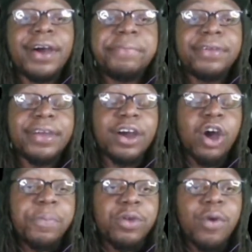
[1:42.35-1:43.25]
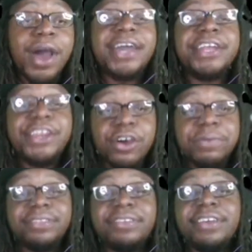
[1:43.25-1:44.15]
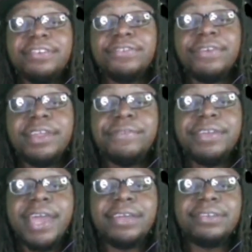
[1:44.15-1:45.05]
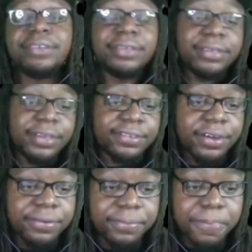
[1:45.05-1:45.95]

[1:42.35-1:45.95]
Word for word: I'll be Obi Wan Kenobi teaser trailer reaction. Let's go.